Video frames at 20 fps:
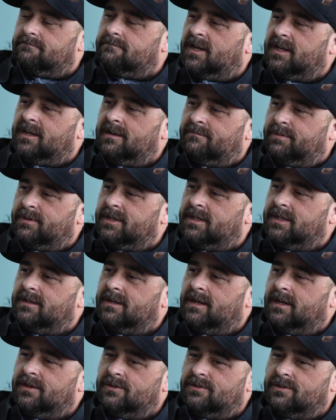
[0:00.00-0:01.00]
I have
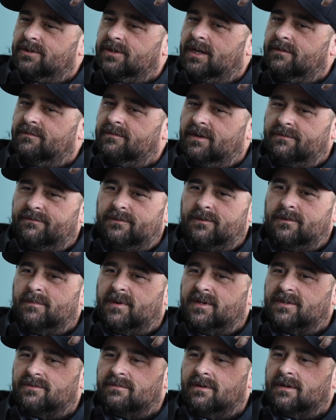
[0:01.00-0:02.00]
plenty. I usually have enough food in
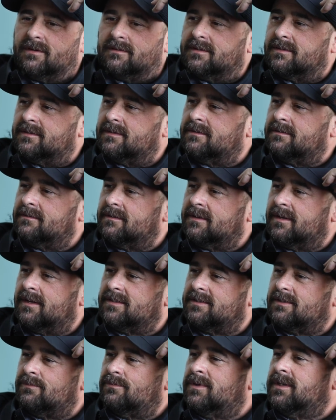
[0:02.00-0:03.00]
my truck to
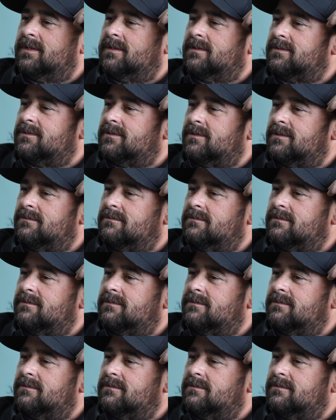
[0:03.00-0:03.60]
last a week or so.